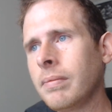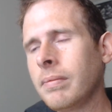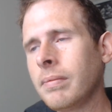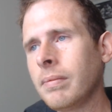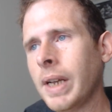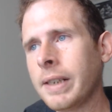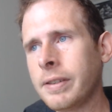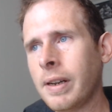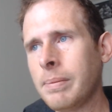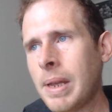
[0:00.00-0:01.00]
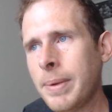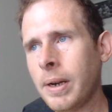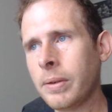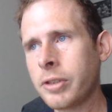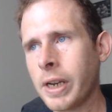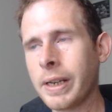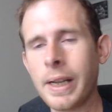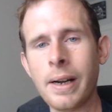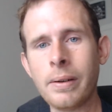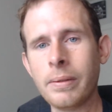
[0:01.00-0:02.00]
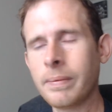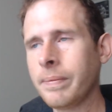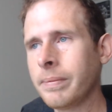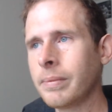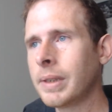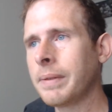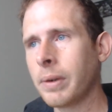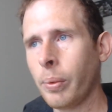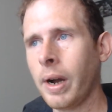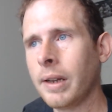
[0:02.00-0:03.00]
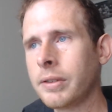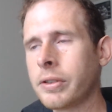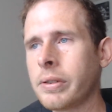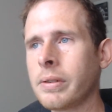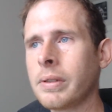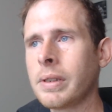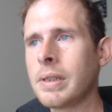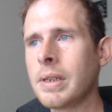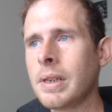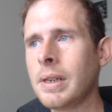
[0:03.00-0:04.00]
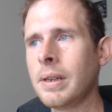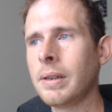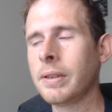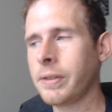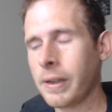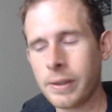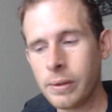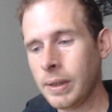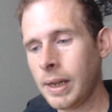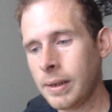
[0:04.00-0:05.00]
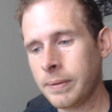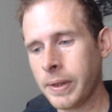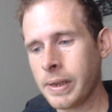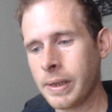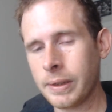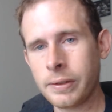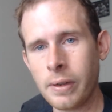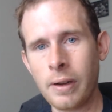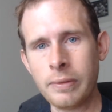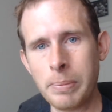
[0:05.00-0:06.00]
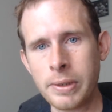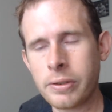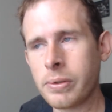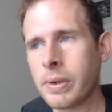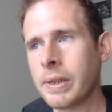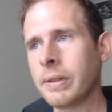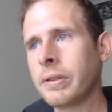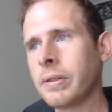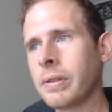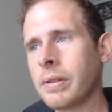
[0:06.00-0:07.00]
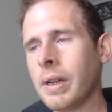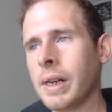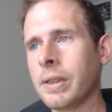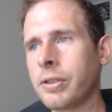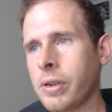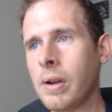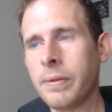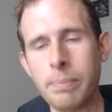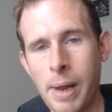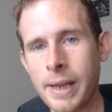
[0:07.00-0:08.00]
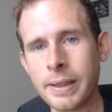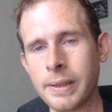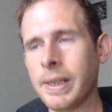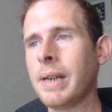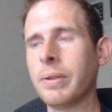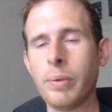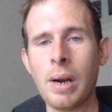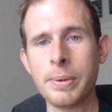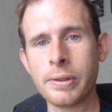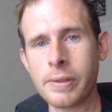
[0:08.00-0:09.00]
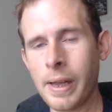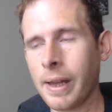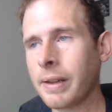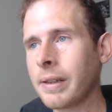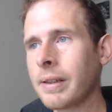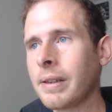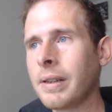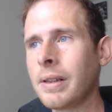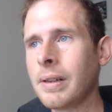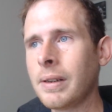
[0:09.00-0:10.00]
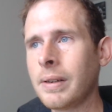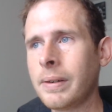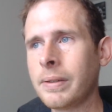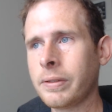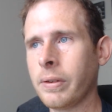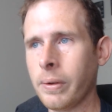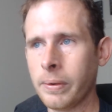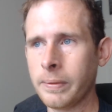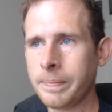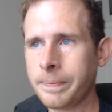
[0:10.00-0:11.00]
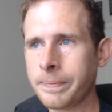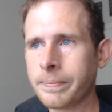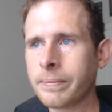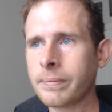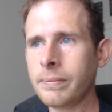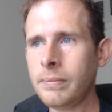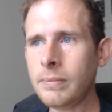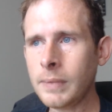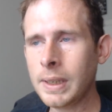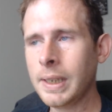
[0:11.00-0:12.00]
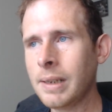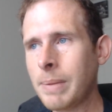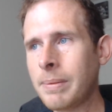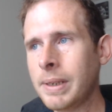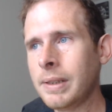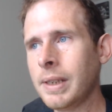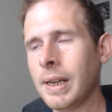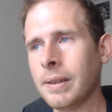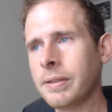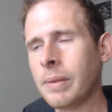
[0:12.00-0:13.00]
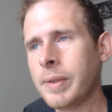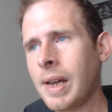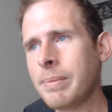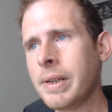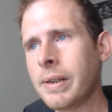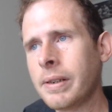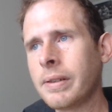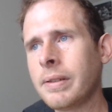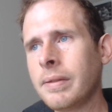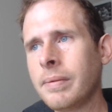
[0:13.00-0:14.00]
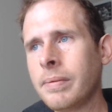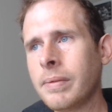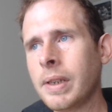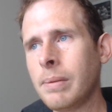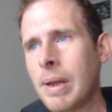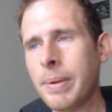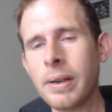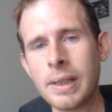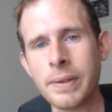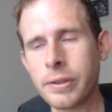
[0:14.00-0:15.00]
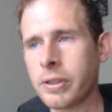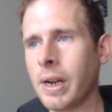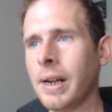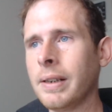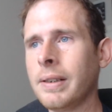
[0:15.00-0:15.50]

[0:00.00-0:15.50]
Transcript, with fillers: like I said, maybe I'll check it out, give it a watch, because I do love the Unsolved Mysteries uh, show from back in the day with Robert Stack. So, yeah, maybe yeah, sometime here, you know, maybe I'll give it a shot.